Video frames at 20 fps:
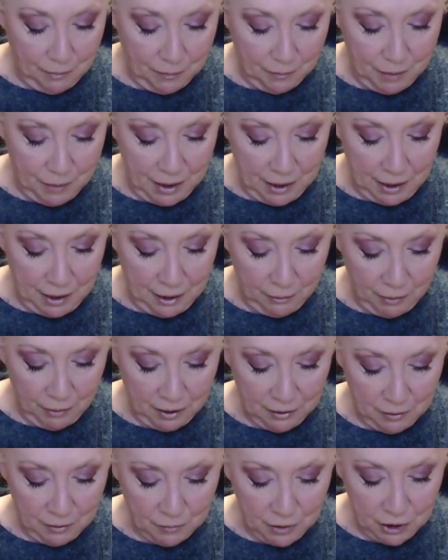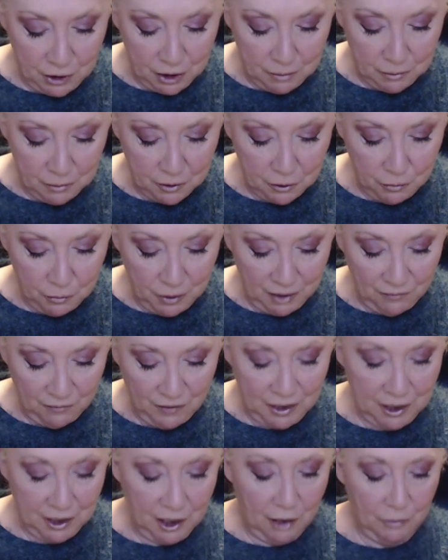But anyway, when you're just doing a
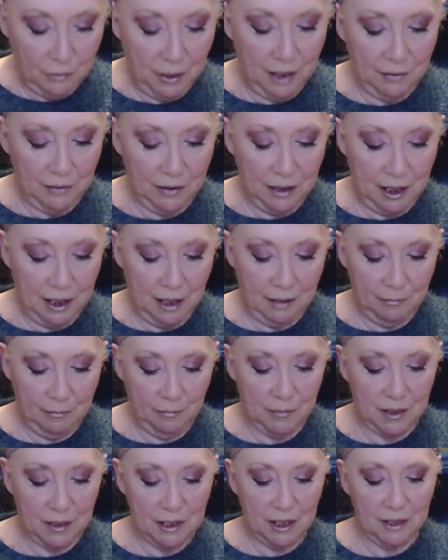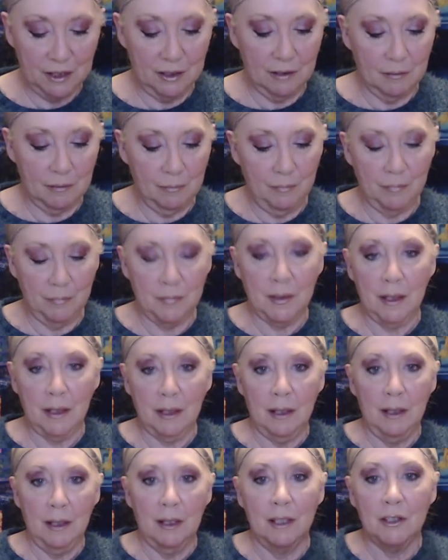video here and there, it doesn't,
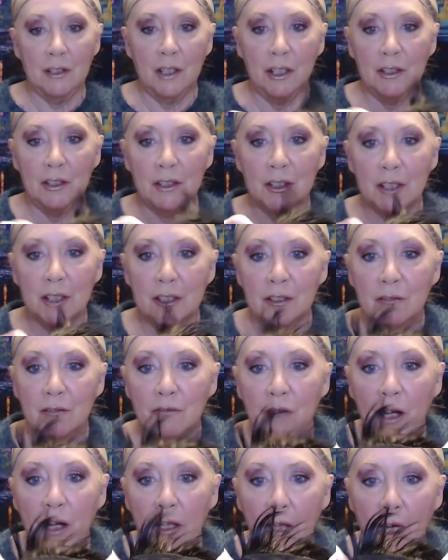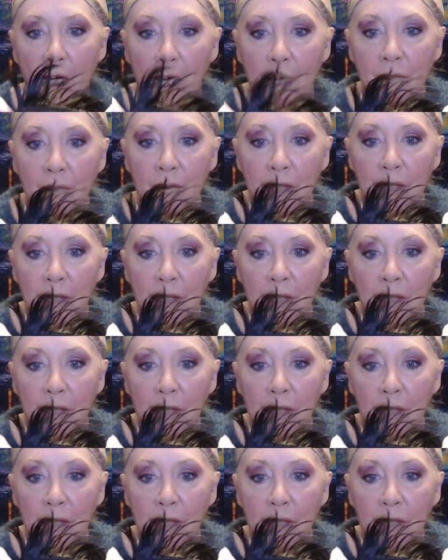as long as it doesn't fall off,